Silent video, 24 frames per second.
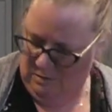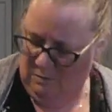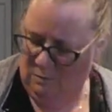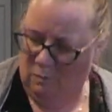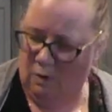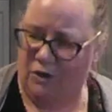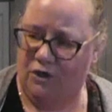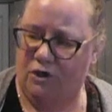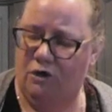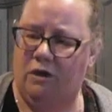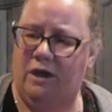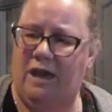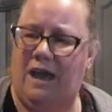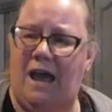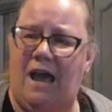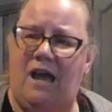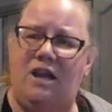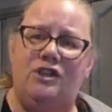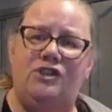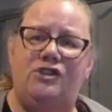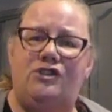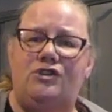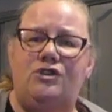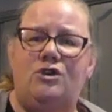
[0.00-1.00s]
What you
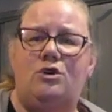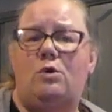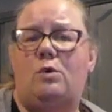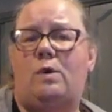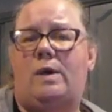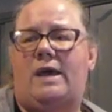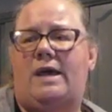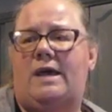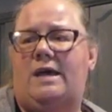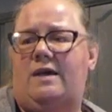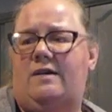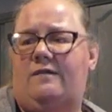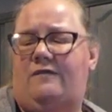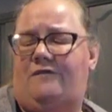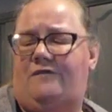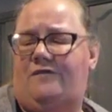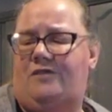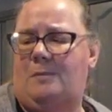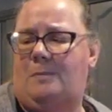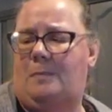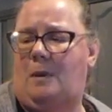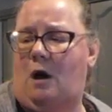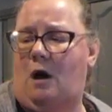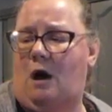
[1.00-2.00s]
can do if
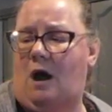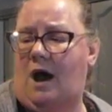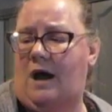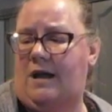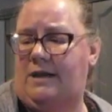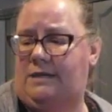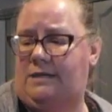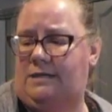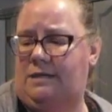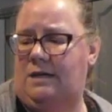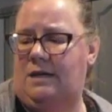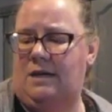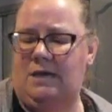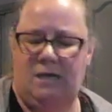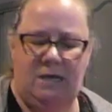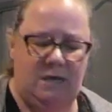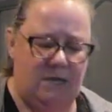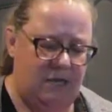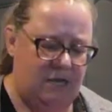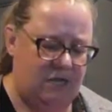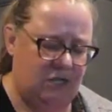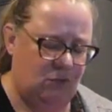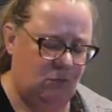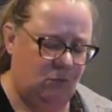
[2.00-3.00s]
the pot
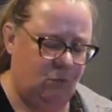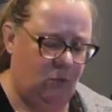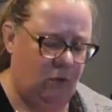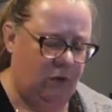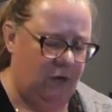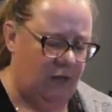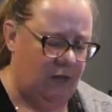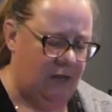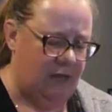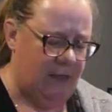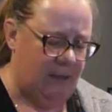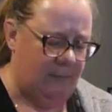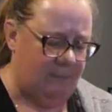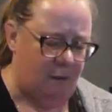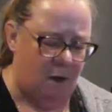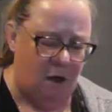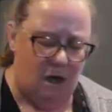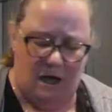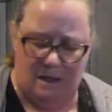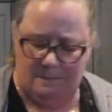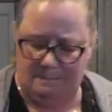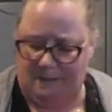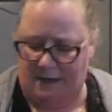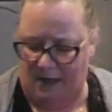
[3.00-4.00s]
is really
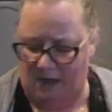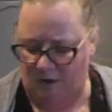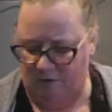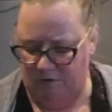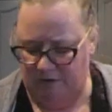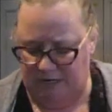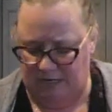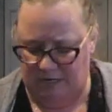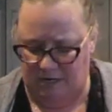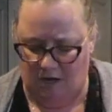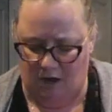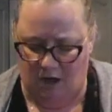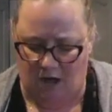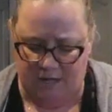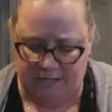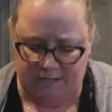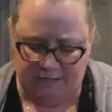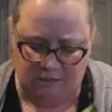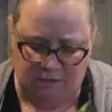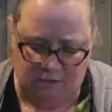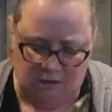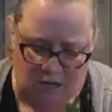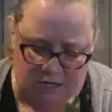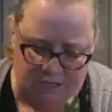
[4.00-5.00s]
pot bound and
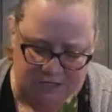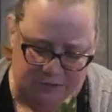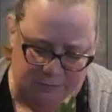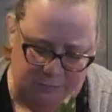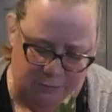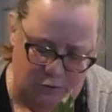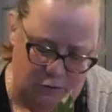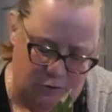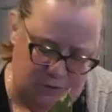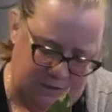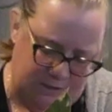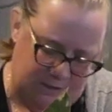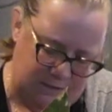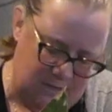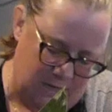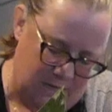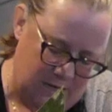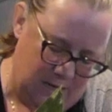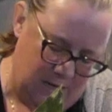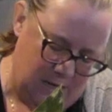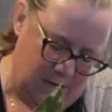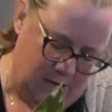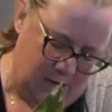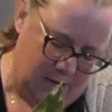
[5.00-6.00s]
lots of roots
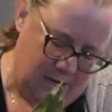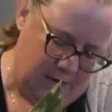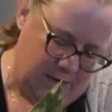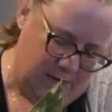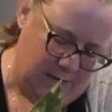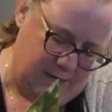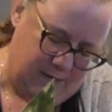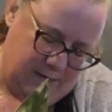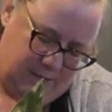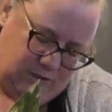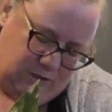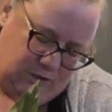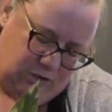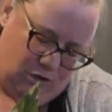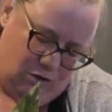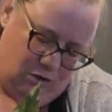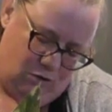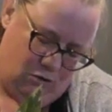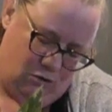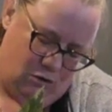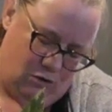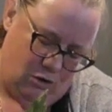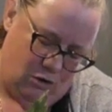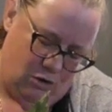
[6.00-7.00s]
is
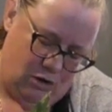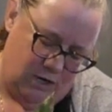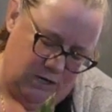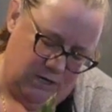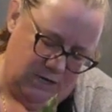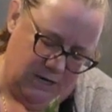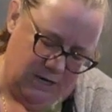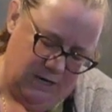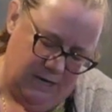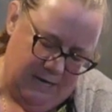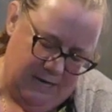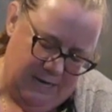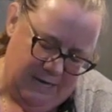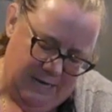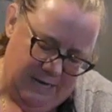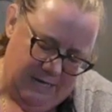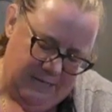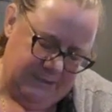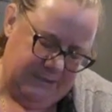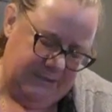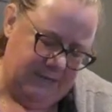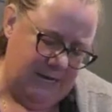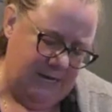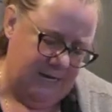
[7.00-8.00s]
you could
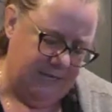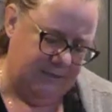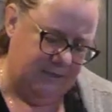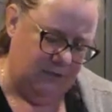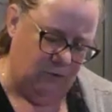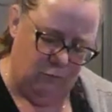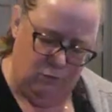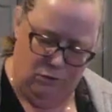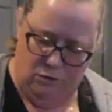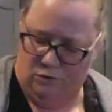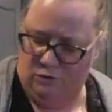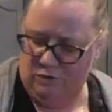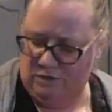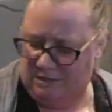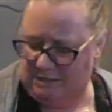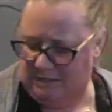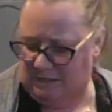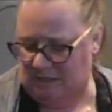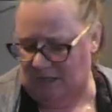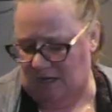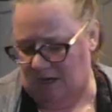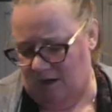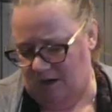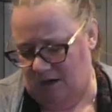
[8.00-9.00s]
tease the
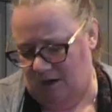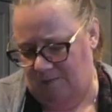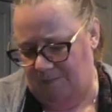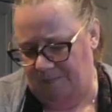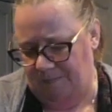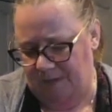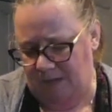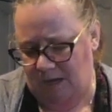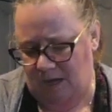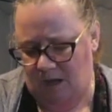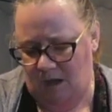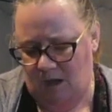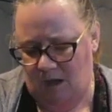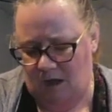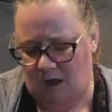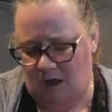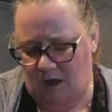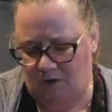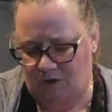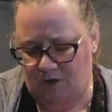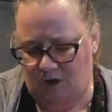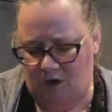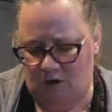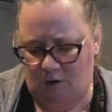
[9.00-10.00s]
roots,
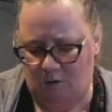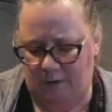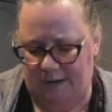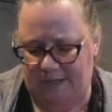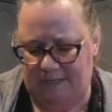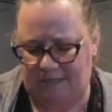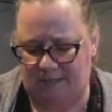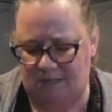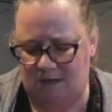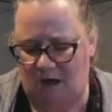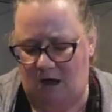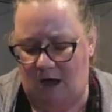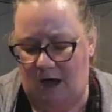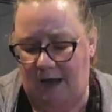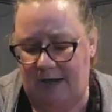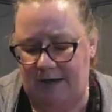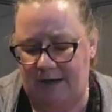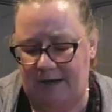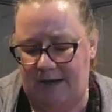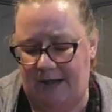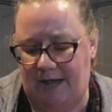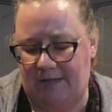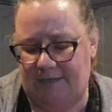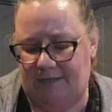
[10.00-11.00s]
although it's not
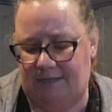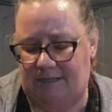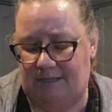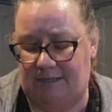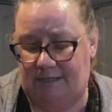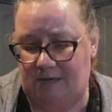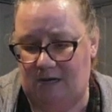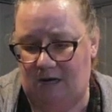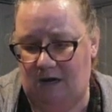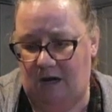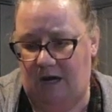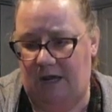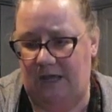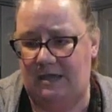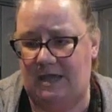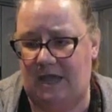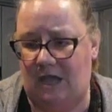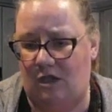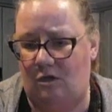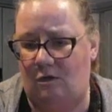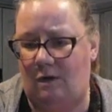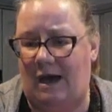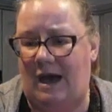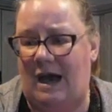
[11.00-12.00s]
necessarily
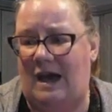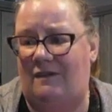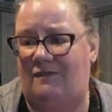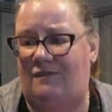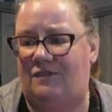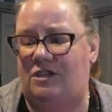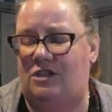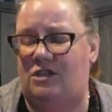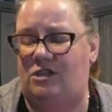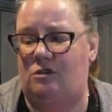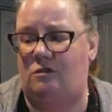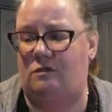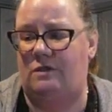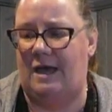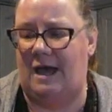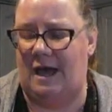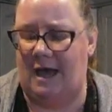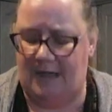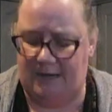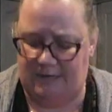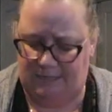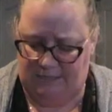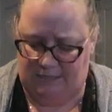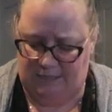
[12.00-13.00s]
that you have to do
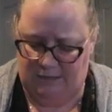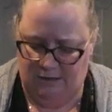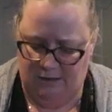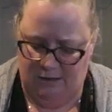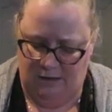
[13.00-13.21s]
that.